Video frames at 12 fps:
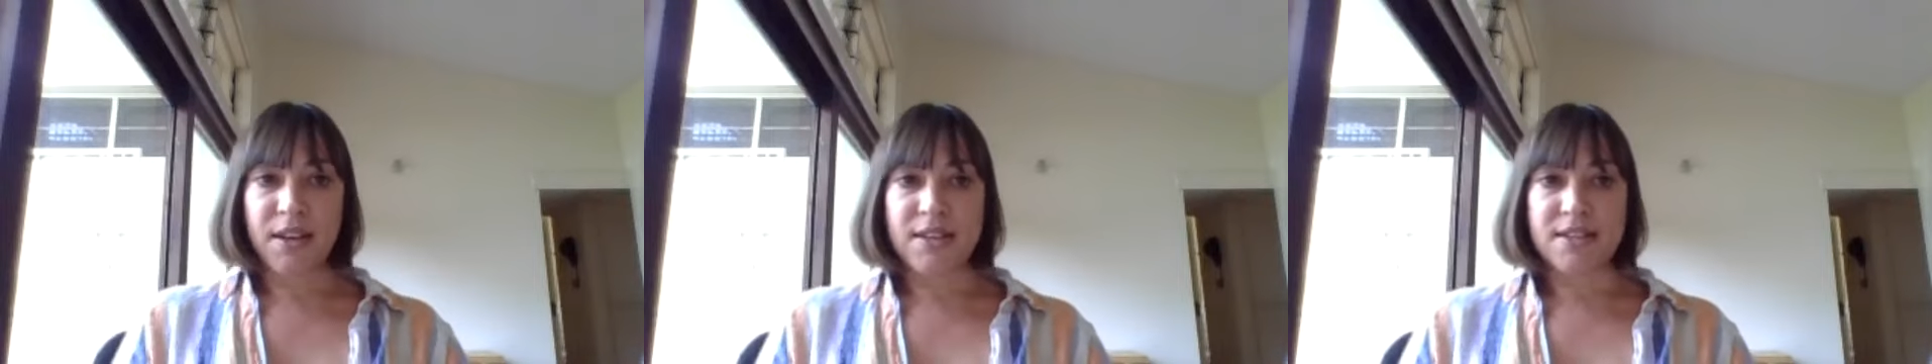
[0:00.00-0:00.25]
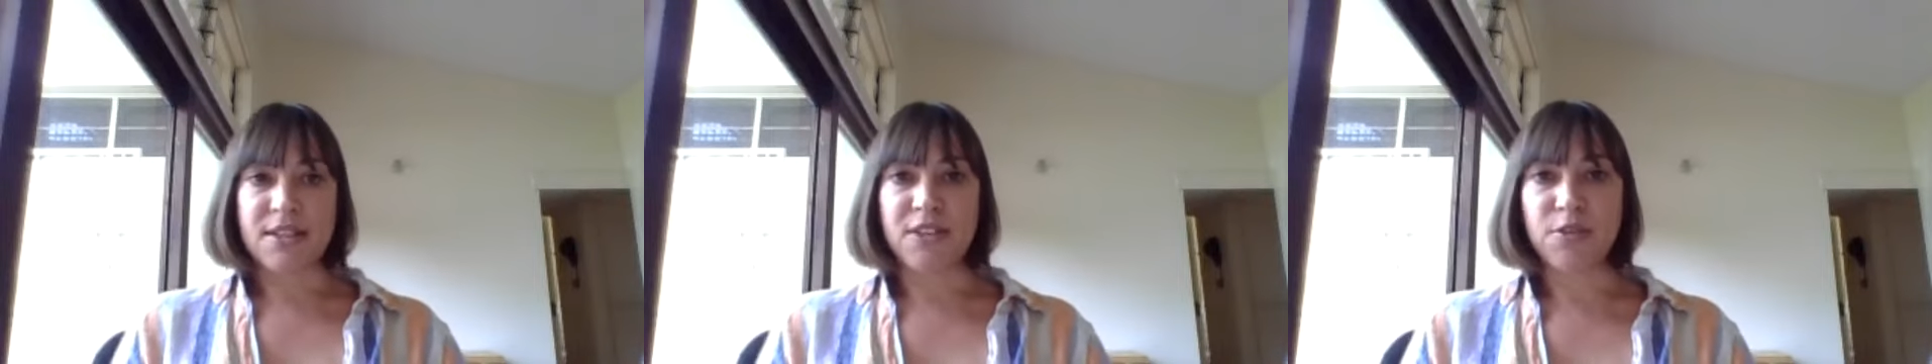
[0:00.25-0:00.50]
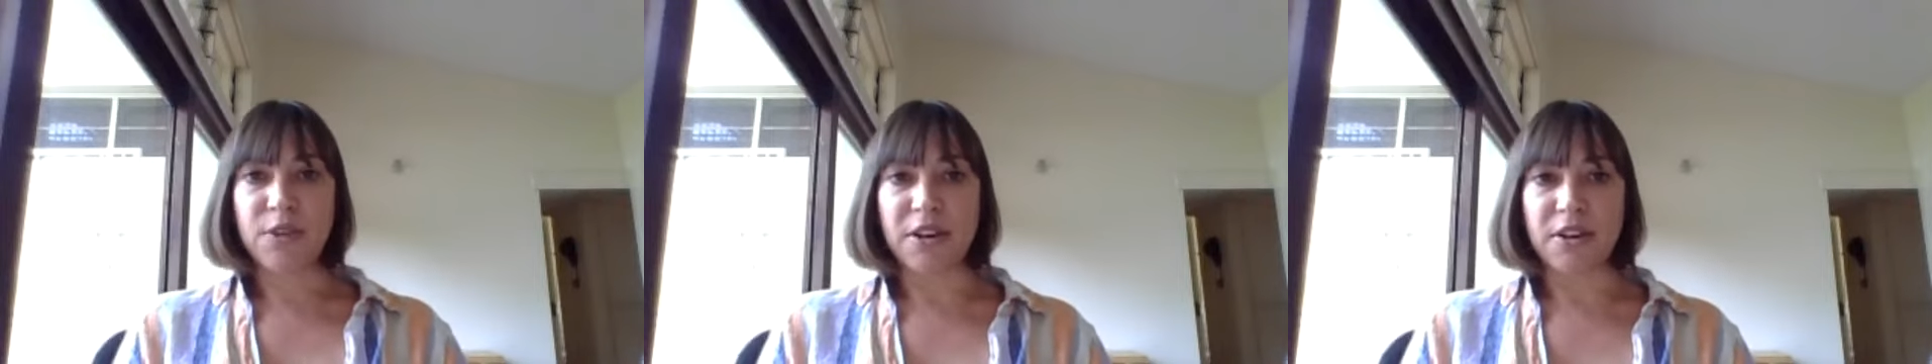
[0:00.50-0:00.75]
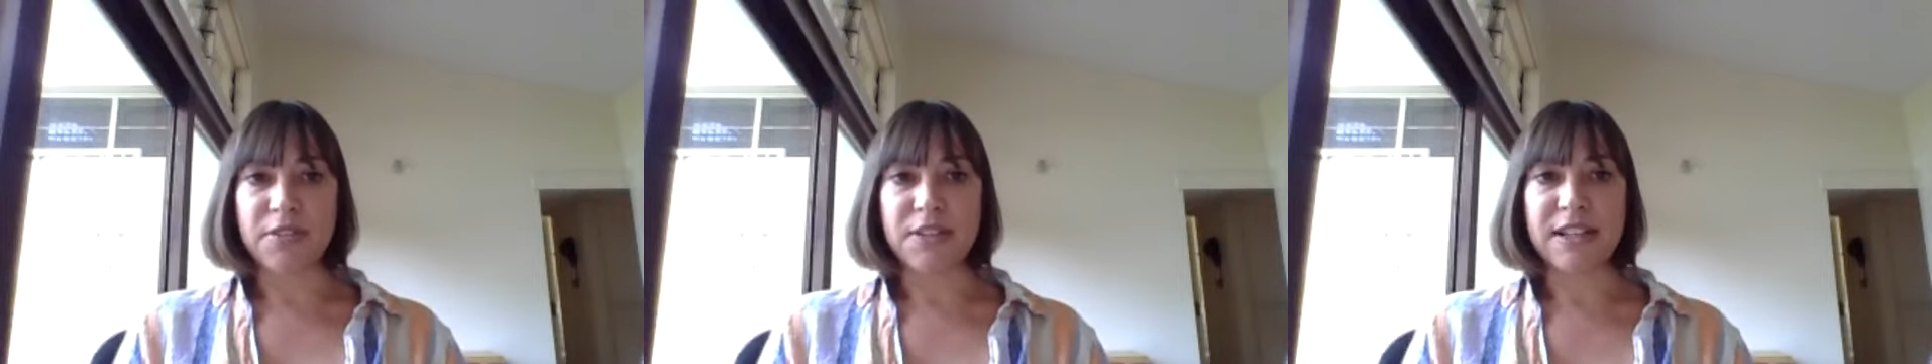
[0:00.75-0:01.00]
So if we
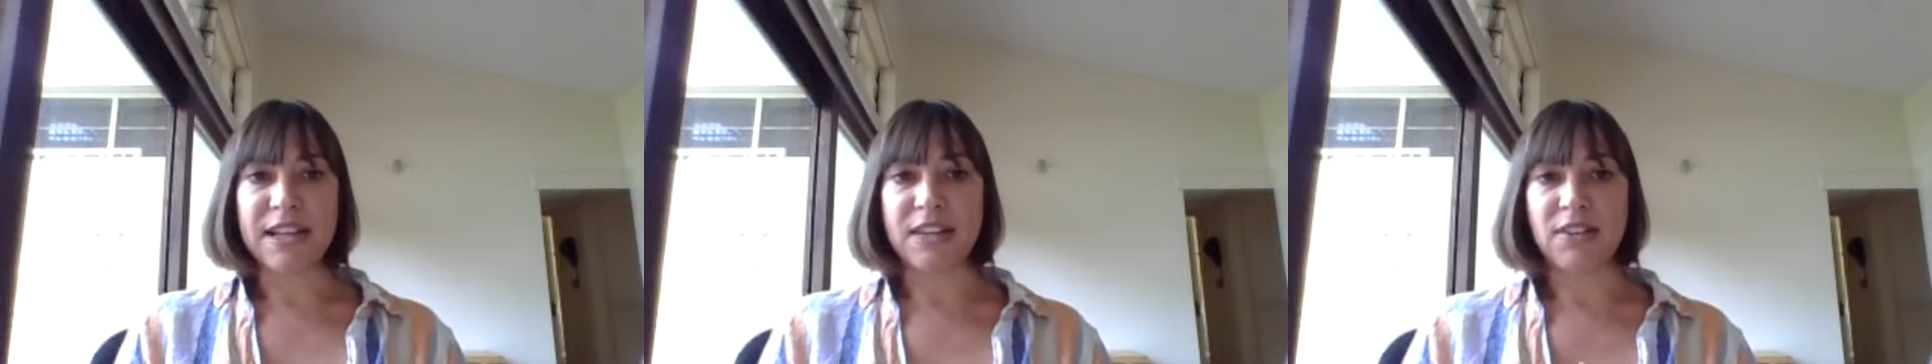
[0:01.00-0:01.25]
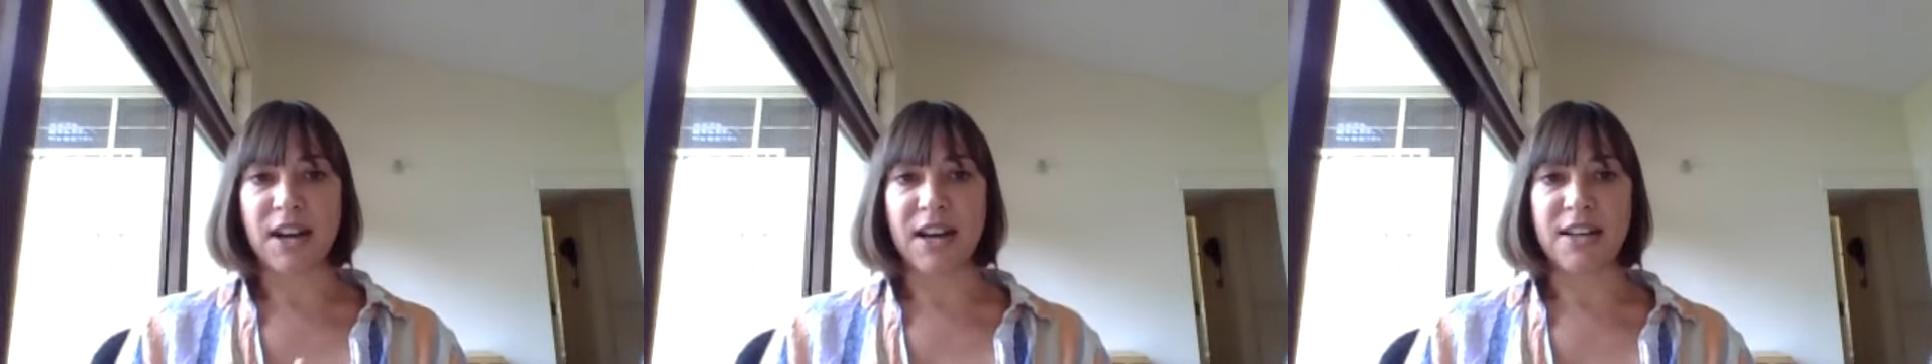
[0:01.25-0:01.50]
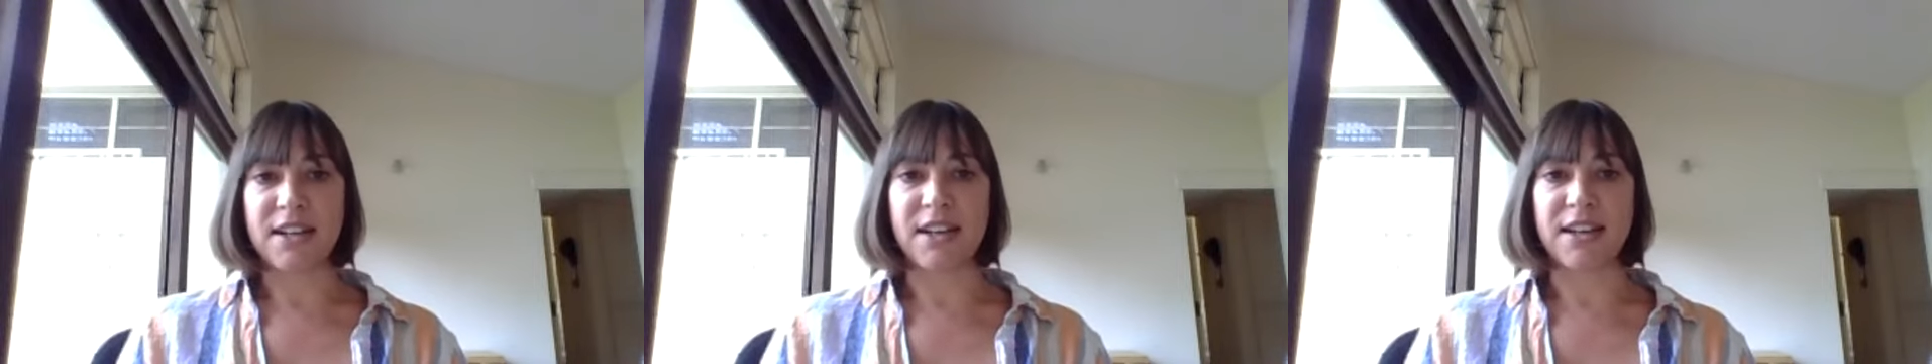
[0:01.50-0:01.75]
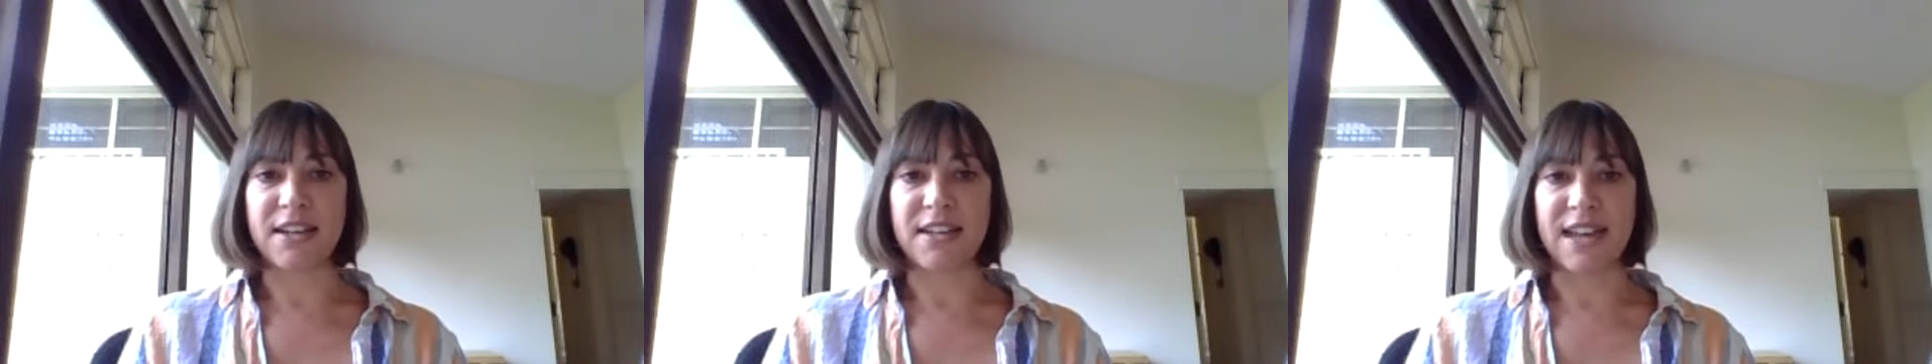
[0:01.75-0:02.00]
often let our hunger